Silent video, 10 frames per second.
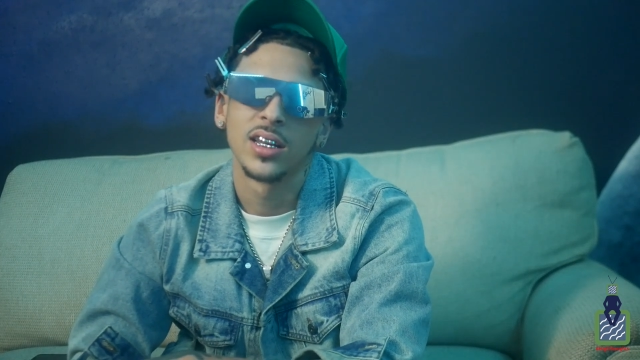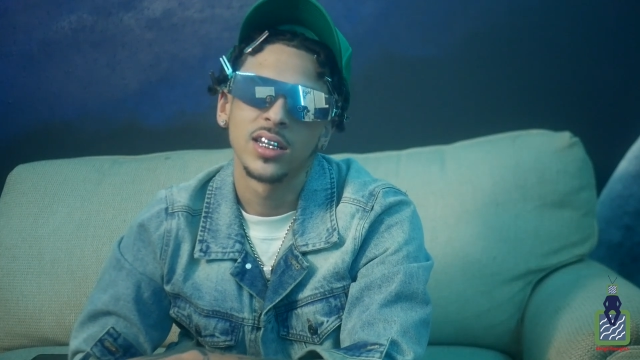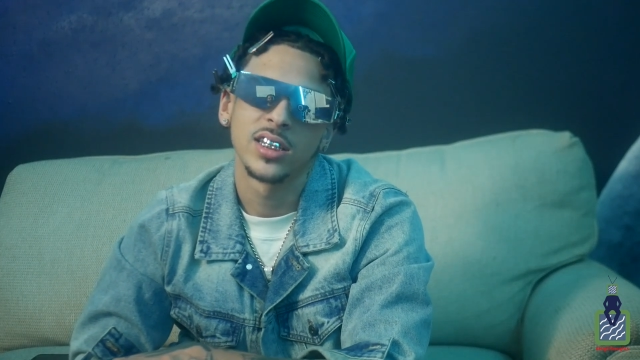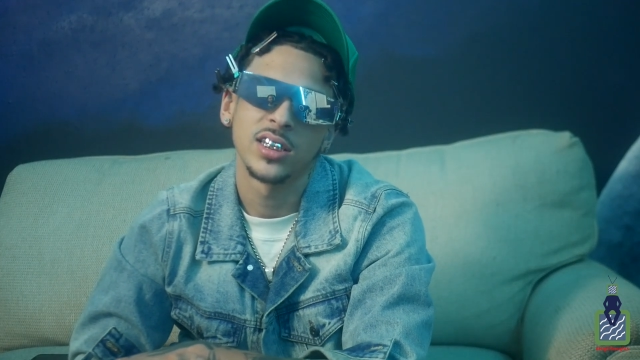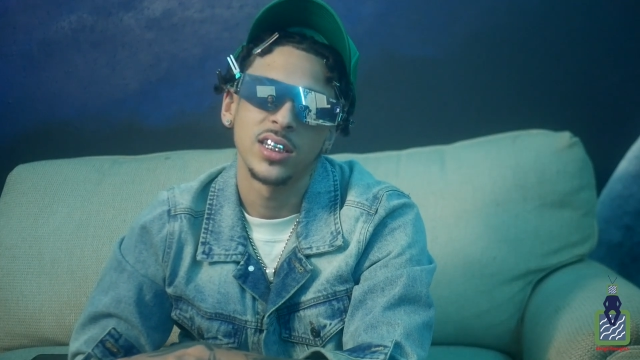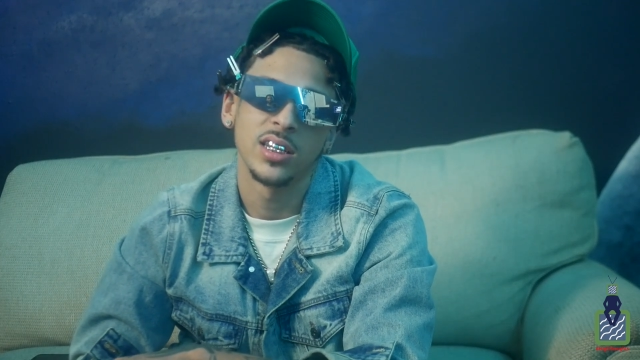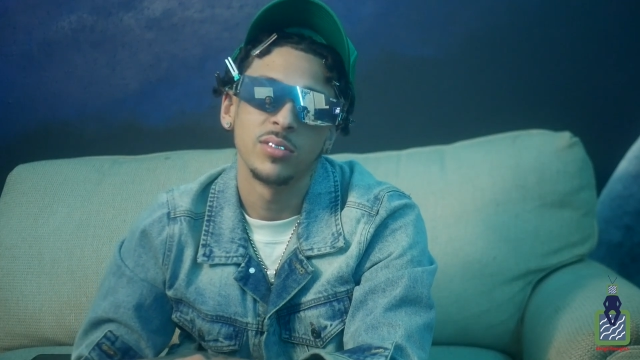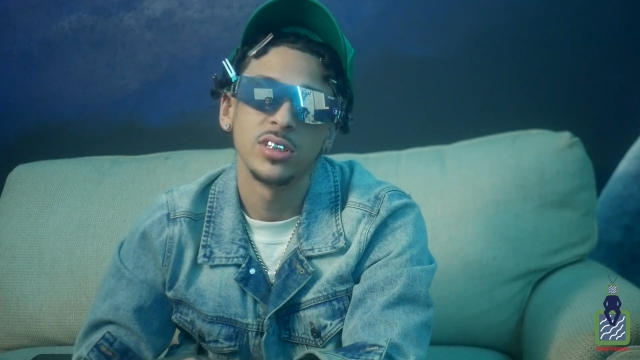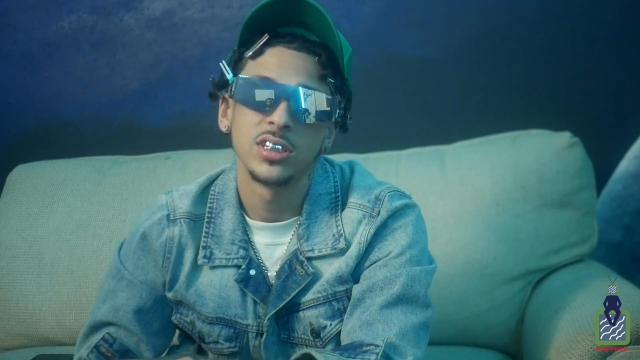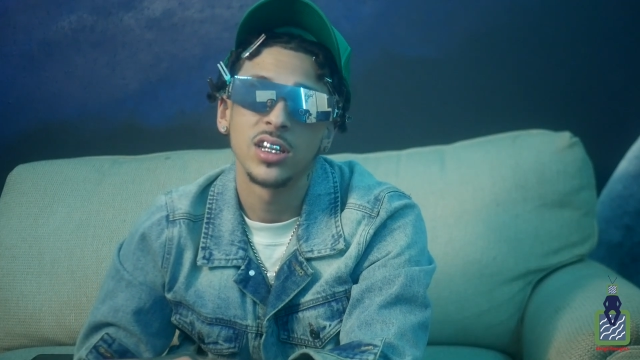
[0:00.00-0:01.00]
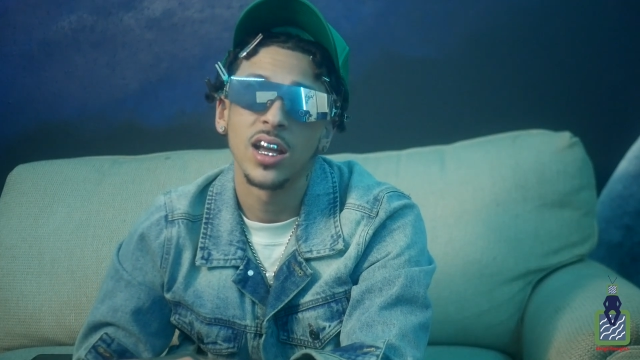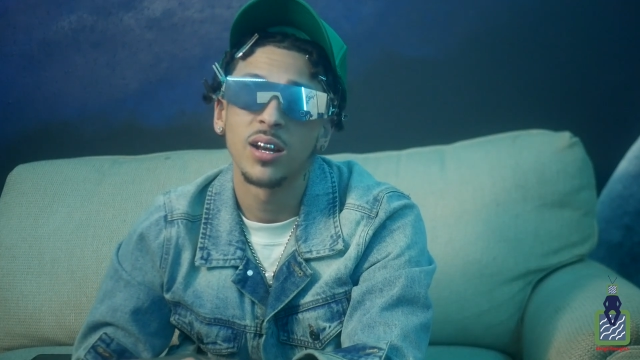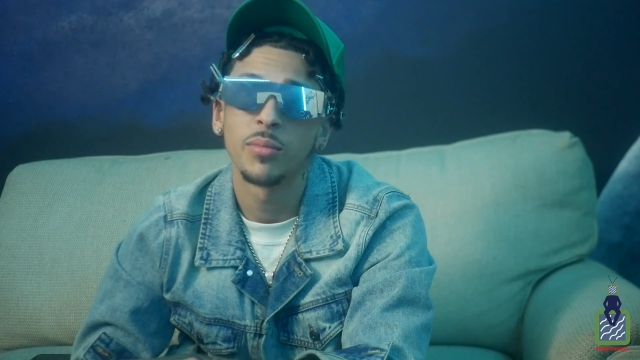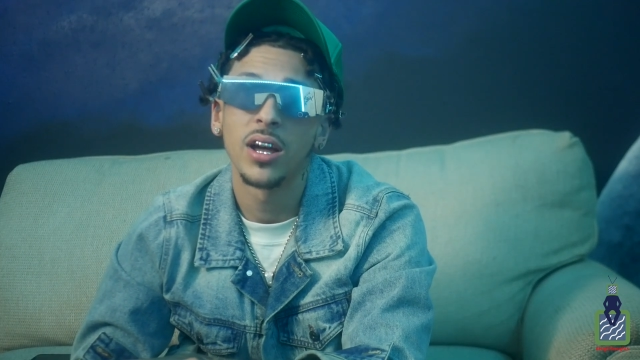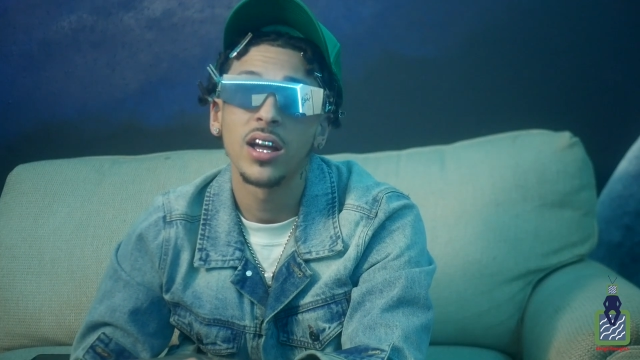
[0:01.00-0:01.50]
shit, we just got
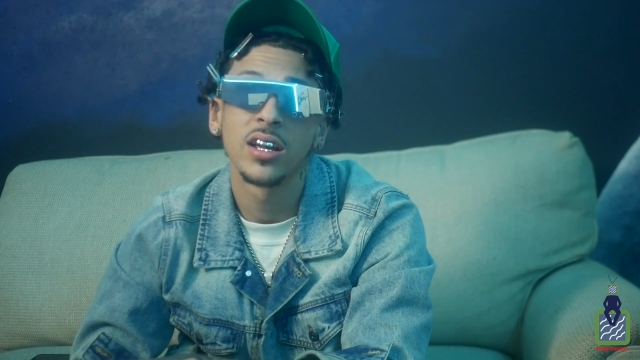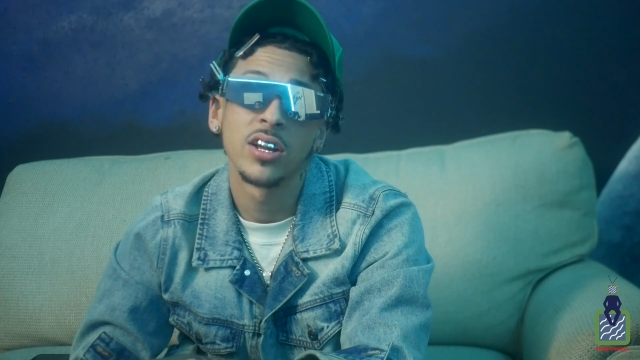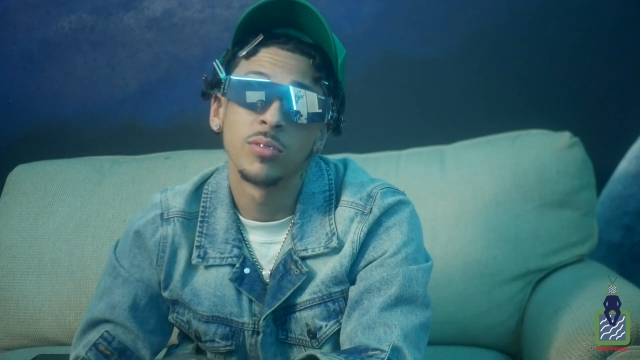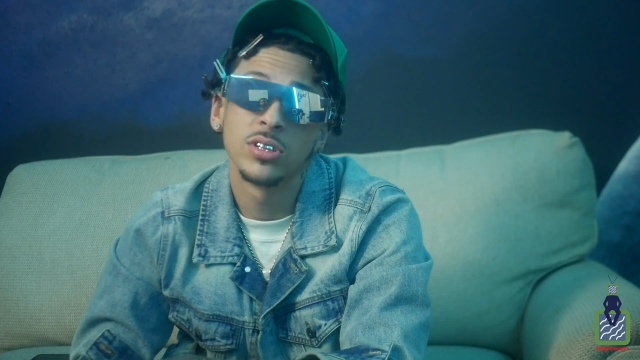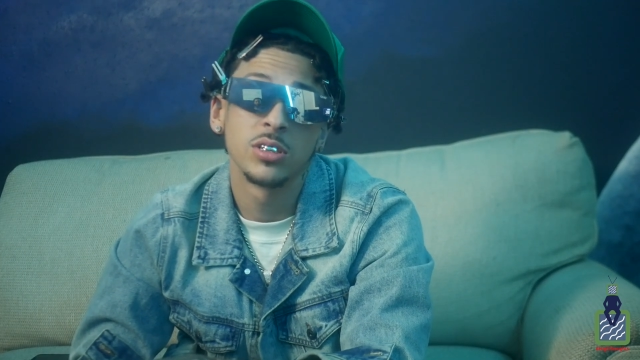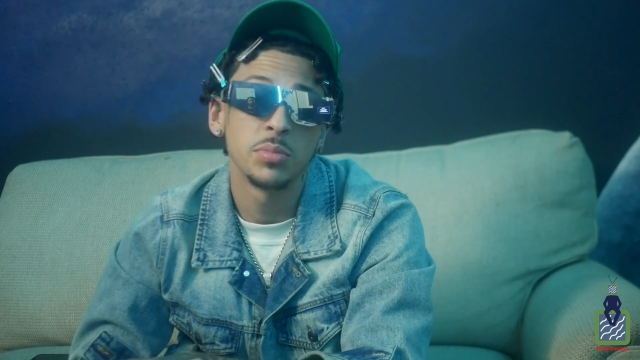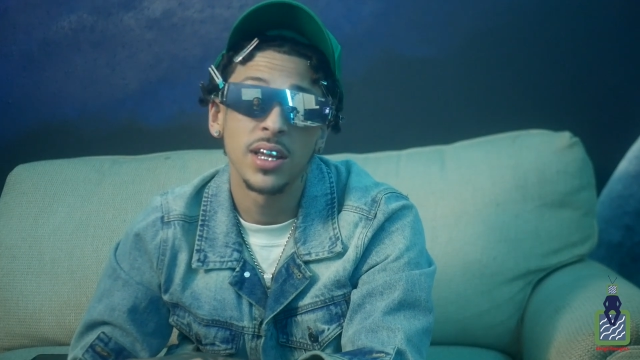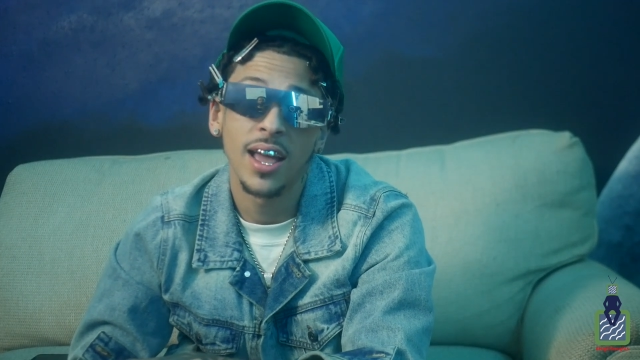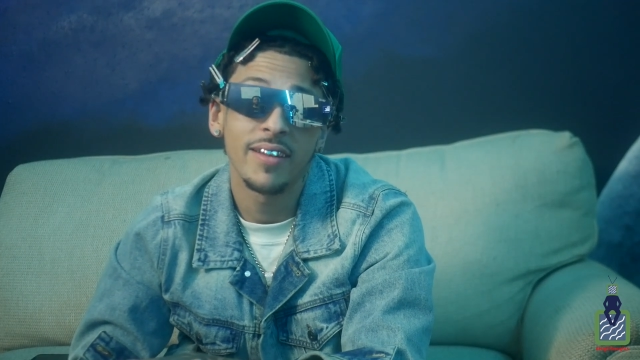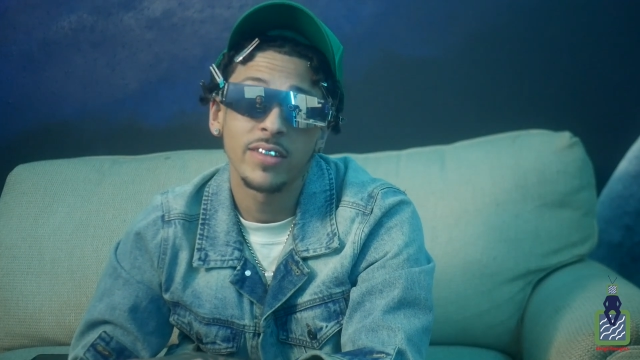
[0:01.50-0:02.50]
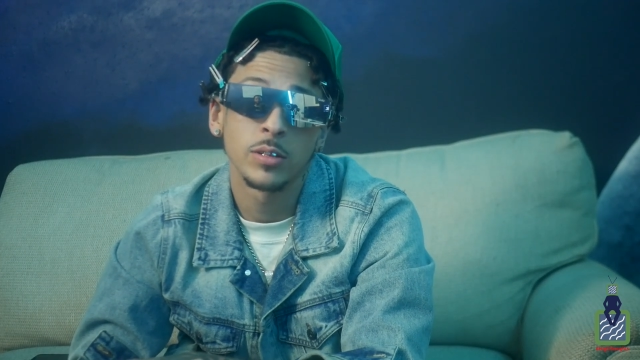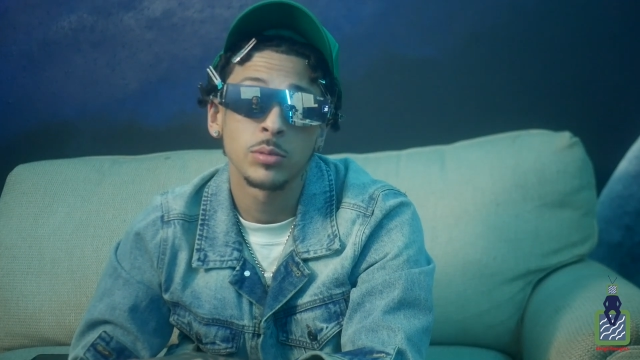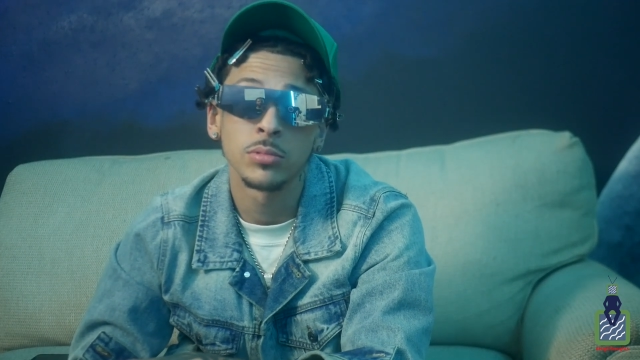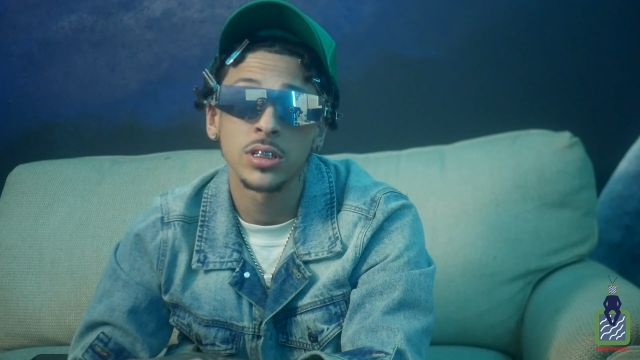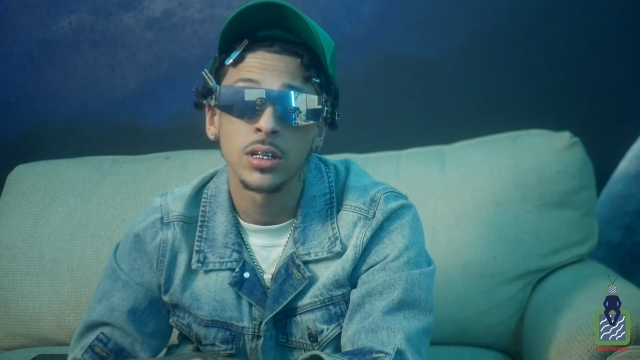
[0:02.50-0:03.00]
them out here. We just be having them
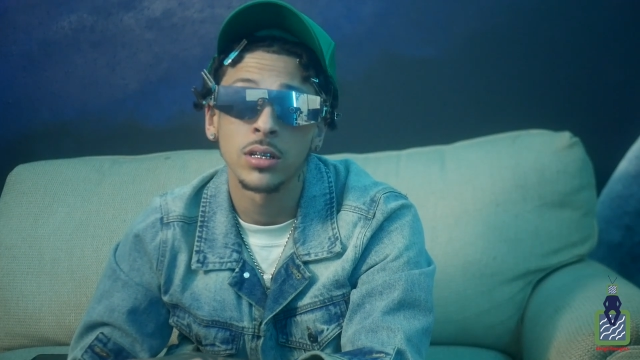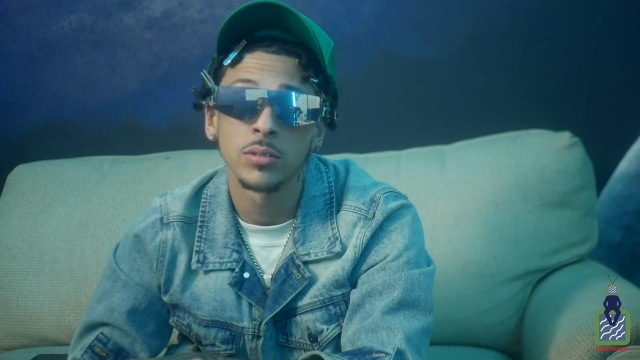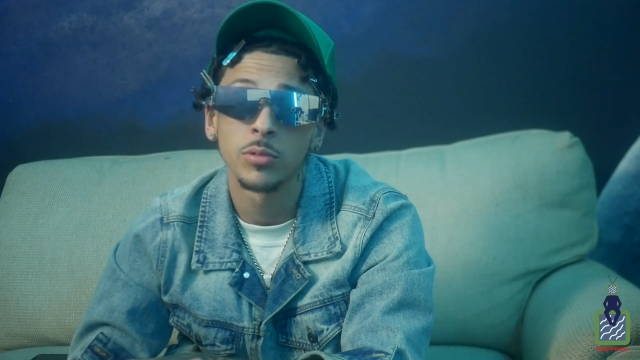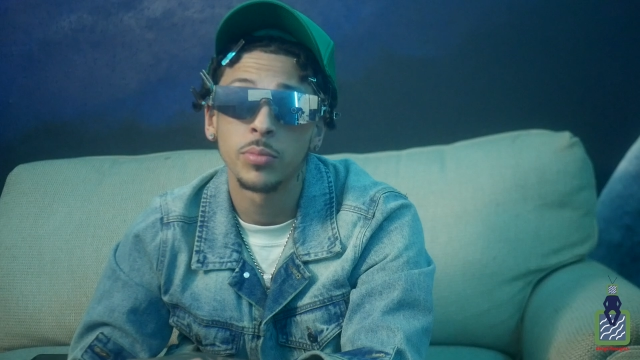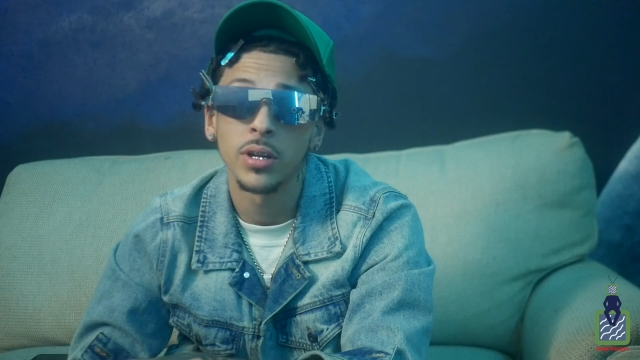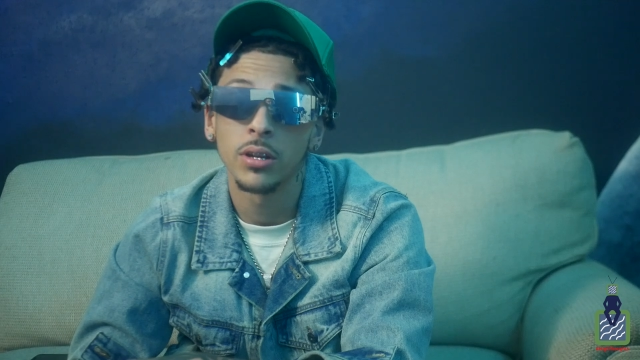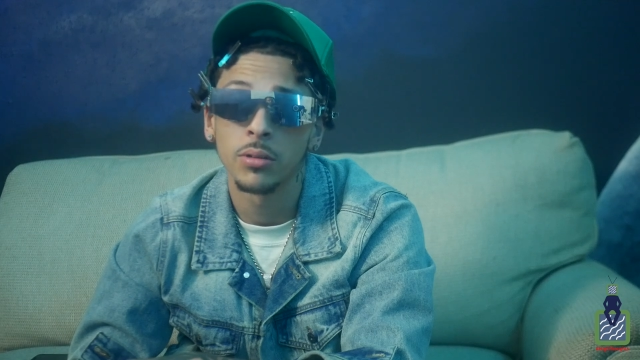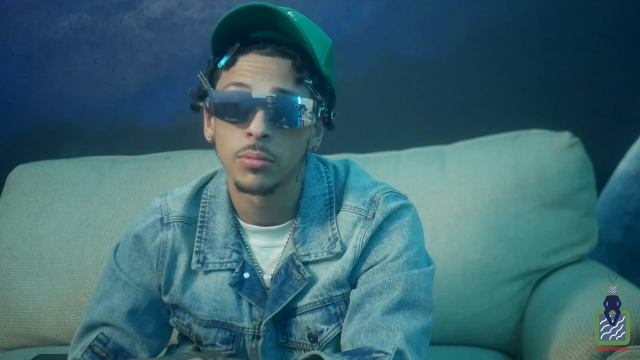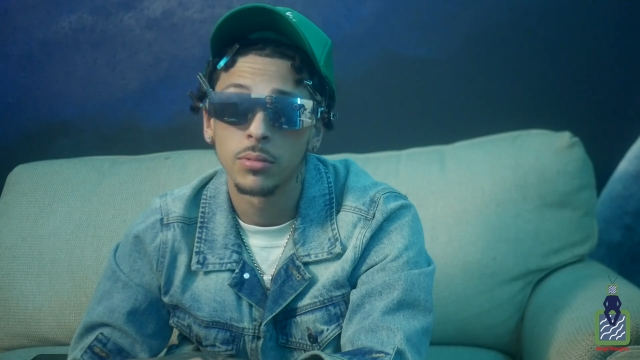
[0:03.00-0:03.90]
sometime. We paying.